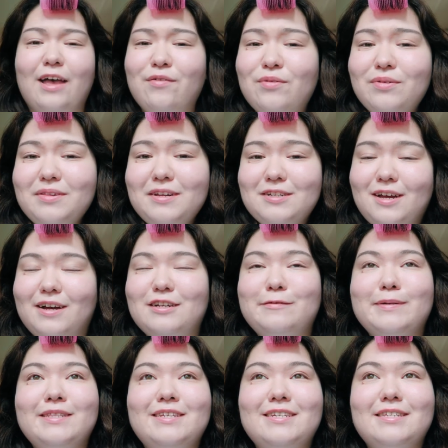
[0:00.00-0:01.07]
I haven't really talked
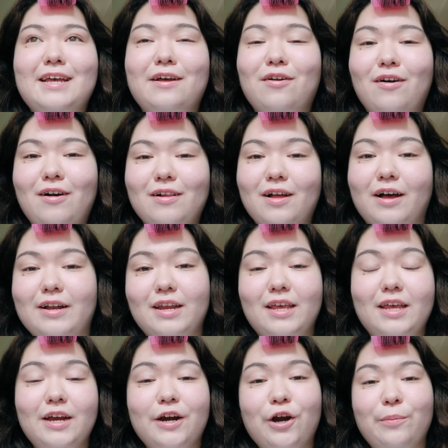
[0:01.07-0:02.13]
about this at all on
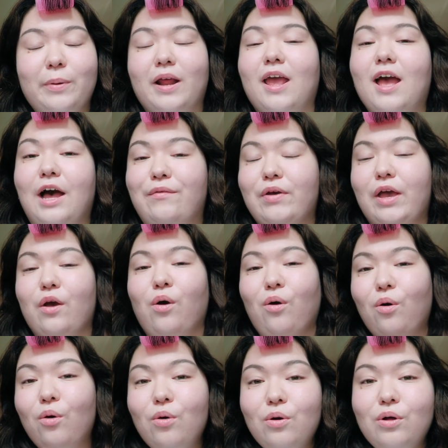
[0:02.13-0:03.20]
here, but I have a
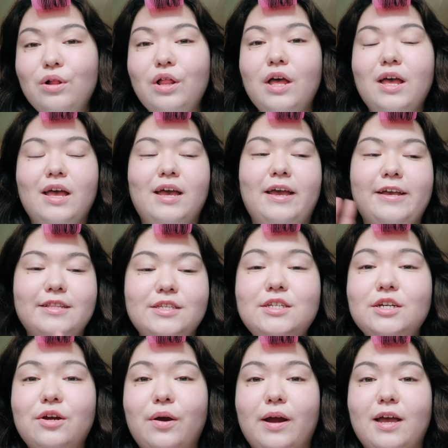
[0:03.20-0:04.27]
whole
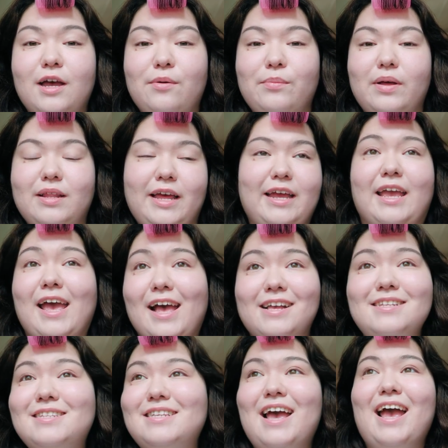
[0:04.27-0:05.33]
Instagram like
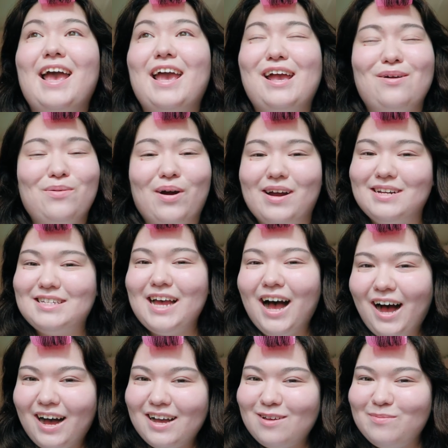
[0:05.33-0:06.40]
essay where I
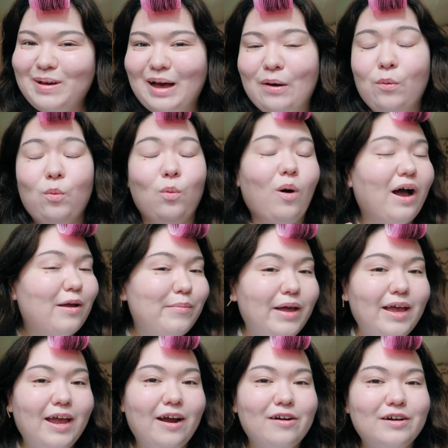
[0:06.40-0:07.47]
talk about why my
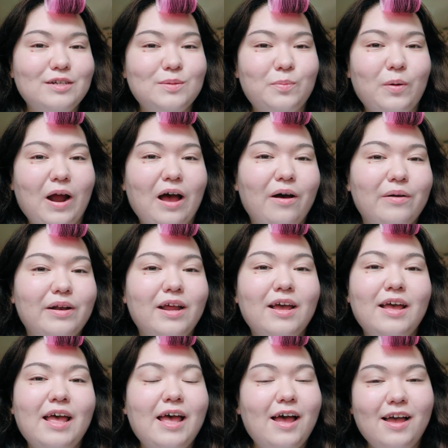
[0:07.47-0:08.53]
hair is brown
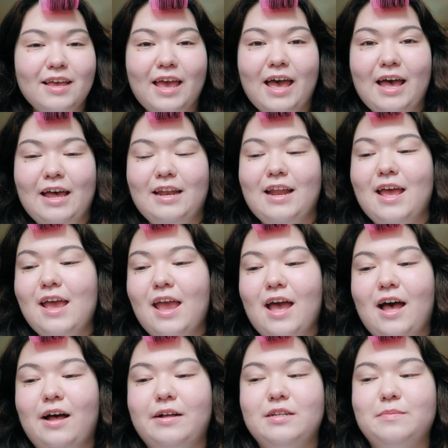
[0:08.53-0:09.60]
again
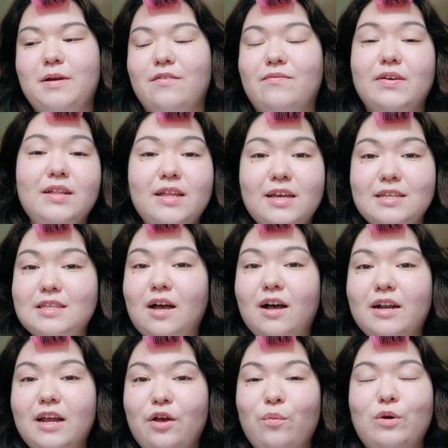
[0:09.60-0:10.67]
and my feelings
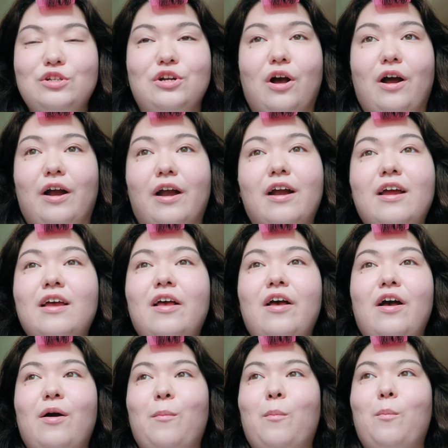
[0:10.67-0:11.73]
on it, which are
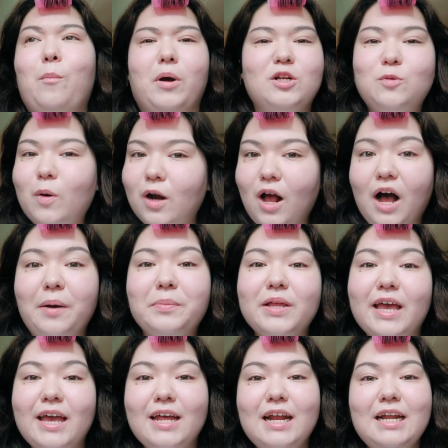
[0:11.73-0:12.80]
much more
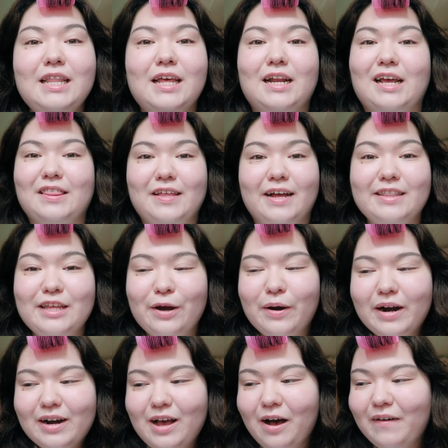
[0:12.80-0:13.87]
complicated than I thought they
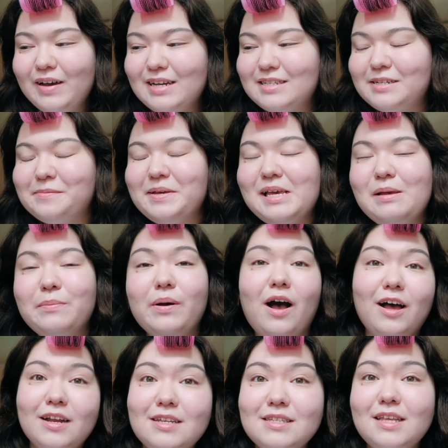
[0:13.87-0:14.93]
were going to be, but
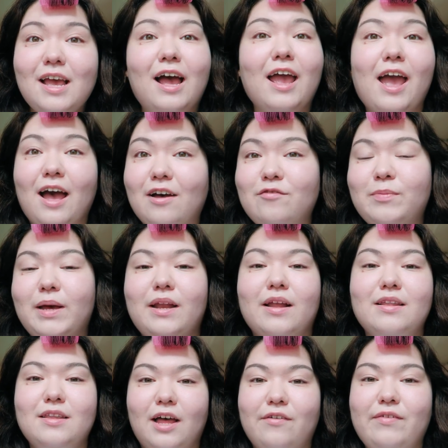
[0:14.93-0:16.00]
honestly, I have been
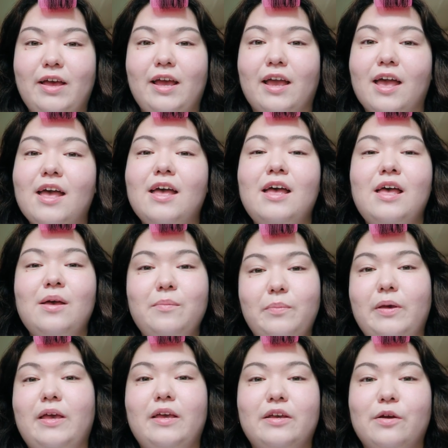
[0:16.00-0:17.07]
loving
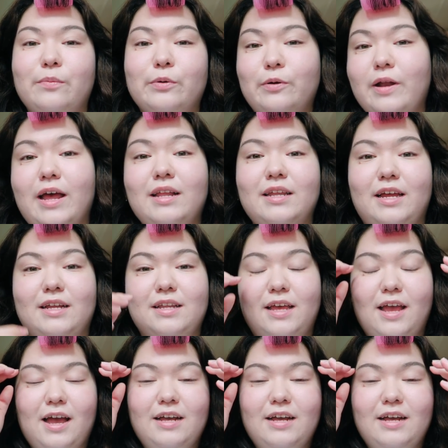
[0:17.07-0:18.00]
being brunette lately.